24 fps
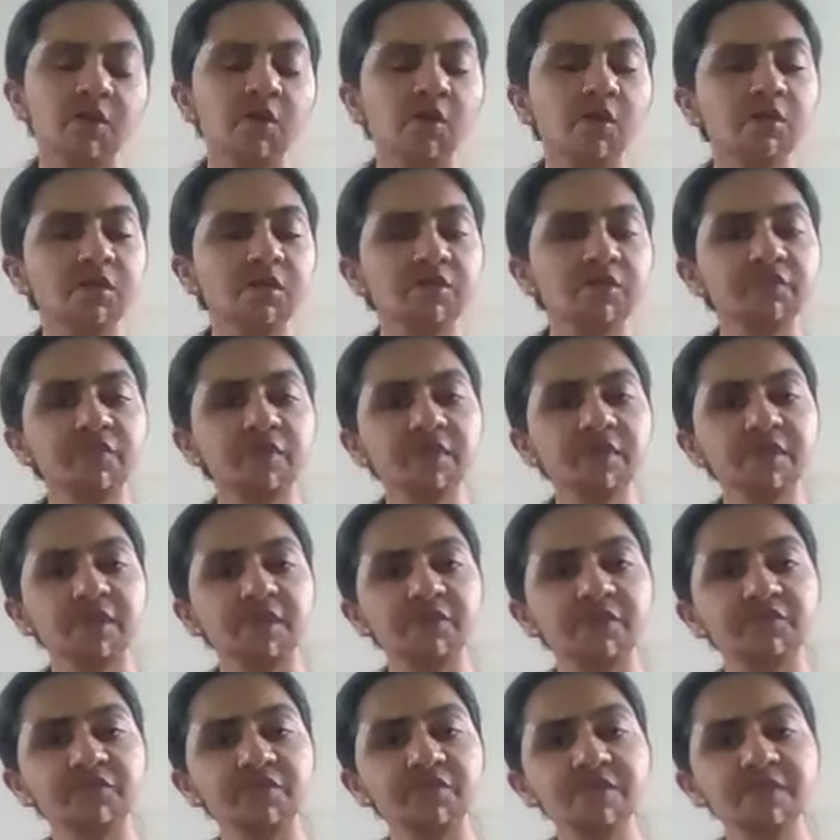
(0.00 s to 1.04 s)
or if you're
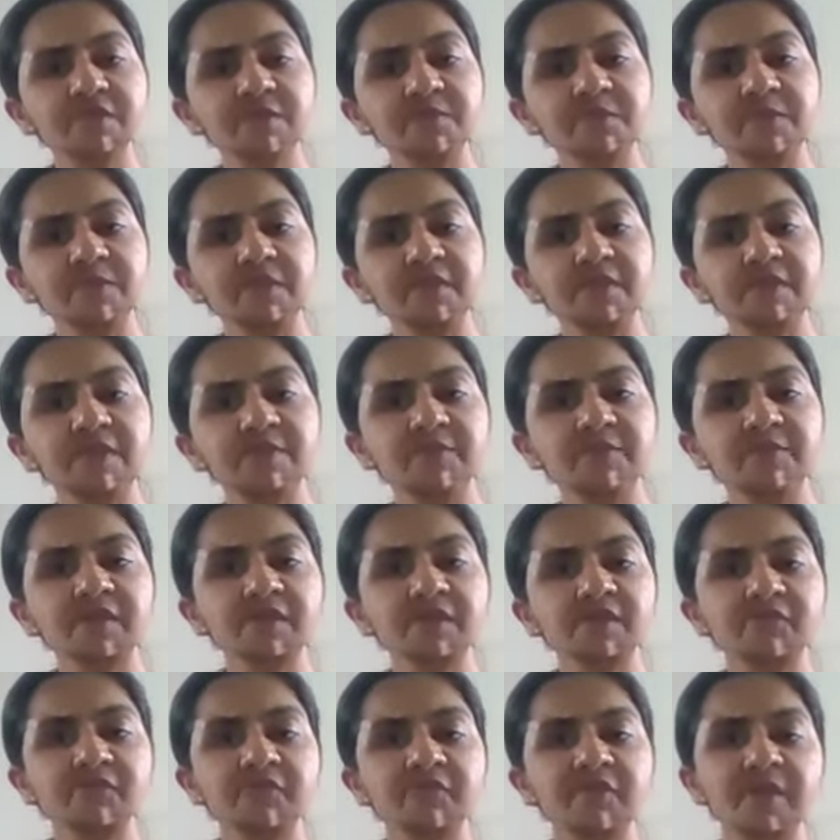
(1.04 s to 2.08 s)
comfortable in the
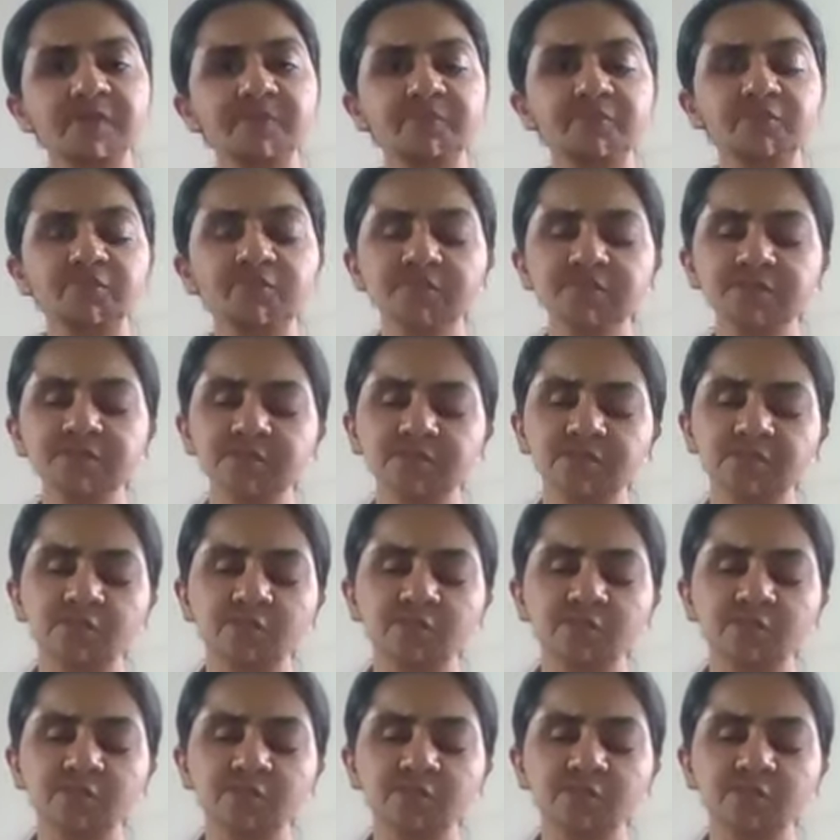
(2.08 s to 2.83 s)
butterfly pose,